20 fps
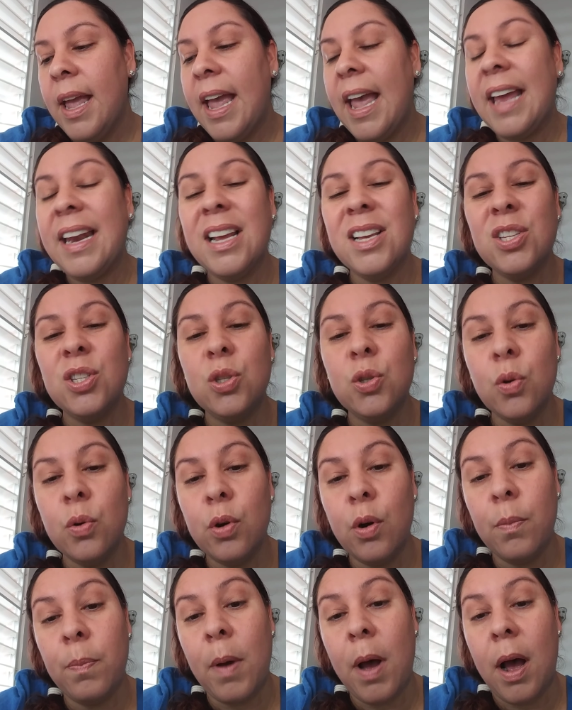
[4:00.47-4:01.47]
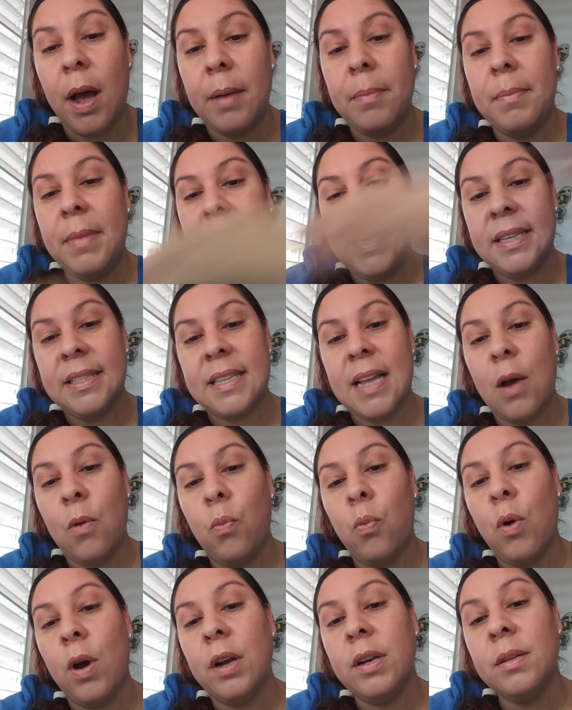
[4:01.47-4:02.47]
And a pseudopod means that
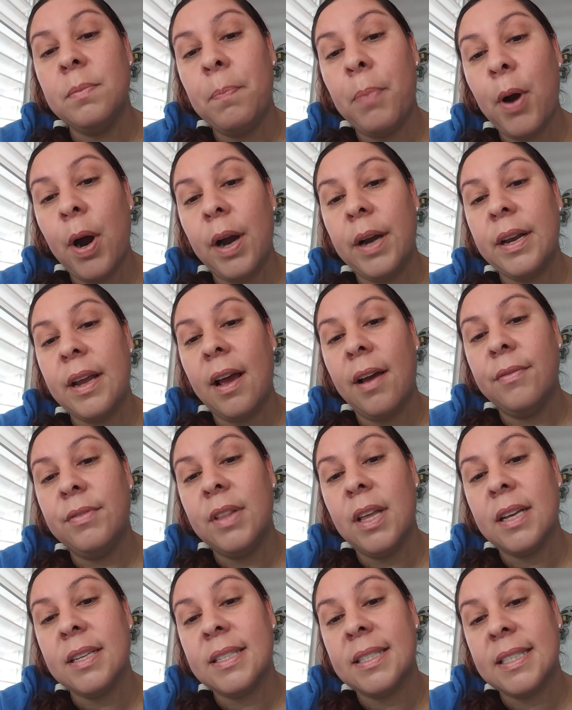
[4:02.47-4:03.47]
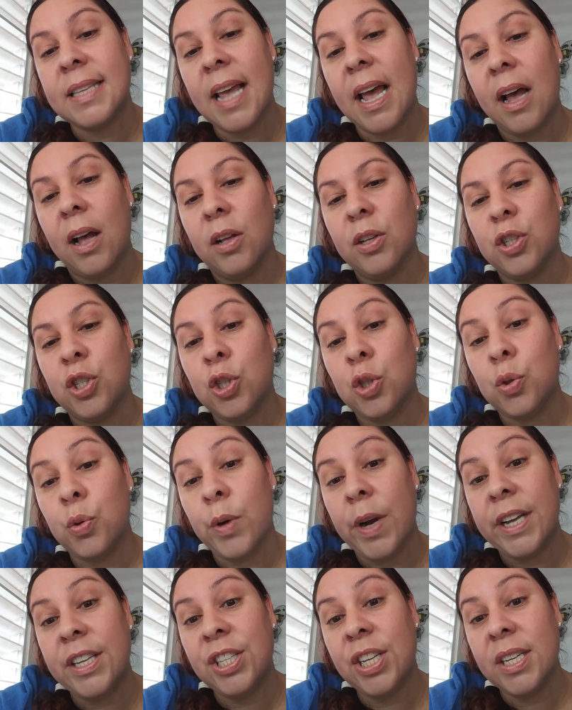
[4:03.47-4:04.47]
one part of the cell
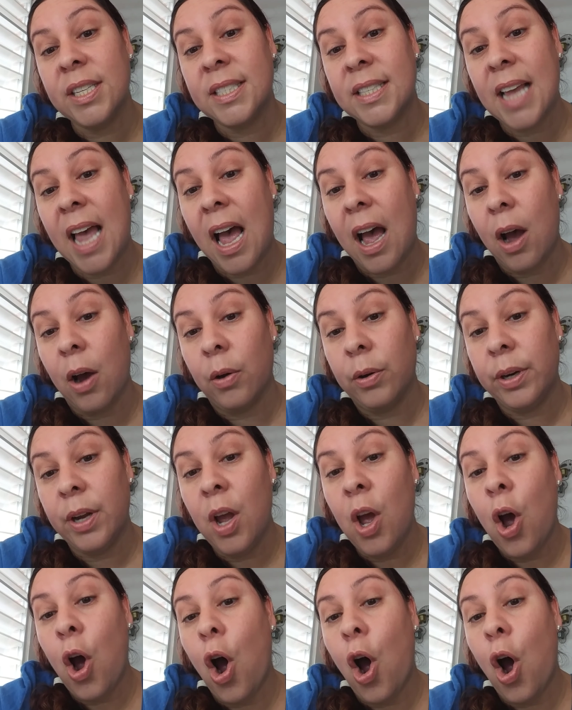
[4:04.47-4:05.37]
stretches out,